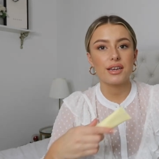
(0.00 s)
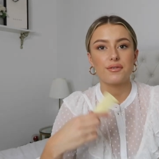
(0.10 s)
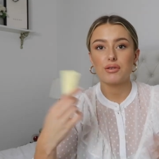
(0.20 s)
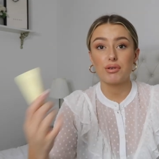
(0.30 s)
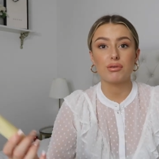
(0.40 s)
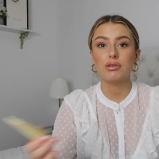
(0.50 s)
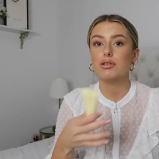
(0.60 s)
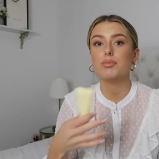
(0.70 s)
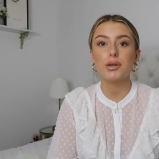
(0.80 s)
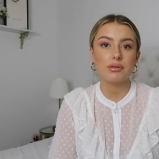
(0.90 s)
If you know
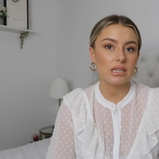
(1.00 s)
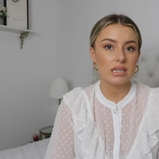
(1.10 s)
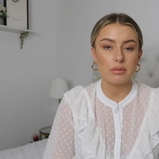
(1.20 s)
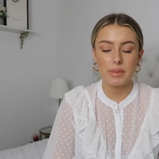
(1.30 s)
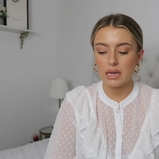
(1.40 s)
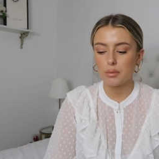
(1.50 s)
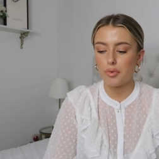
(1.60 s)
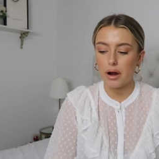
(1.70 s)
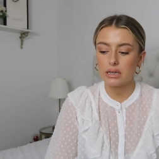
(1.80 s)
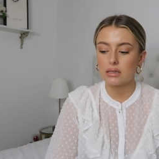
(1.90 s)
Huda Beauty, the makeup
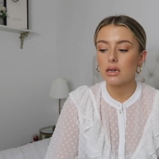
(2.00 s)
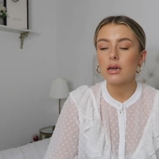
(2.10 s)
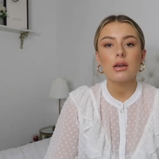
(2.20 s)
brand,